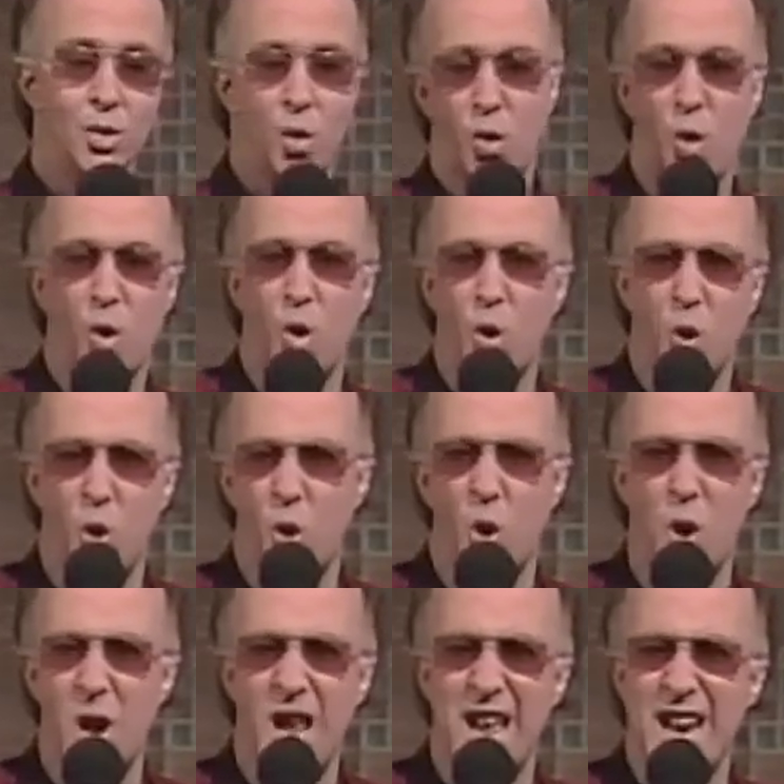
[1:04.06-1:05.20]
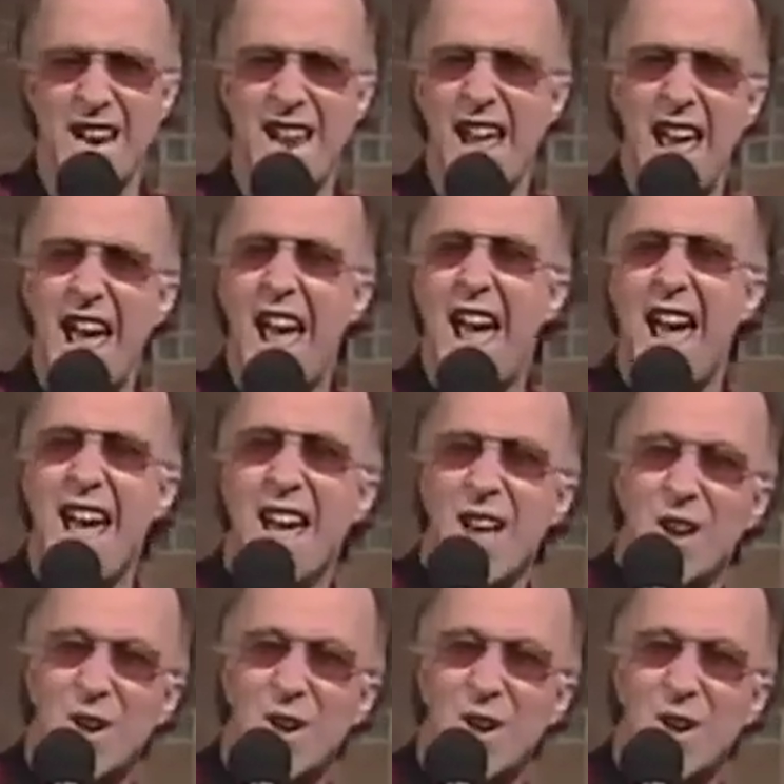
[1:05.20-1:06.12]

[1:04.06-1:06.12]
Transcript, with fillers: Ooh, do. that night,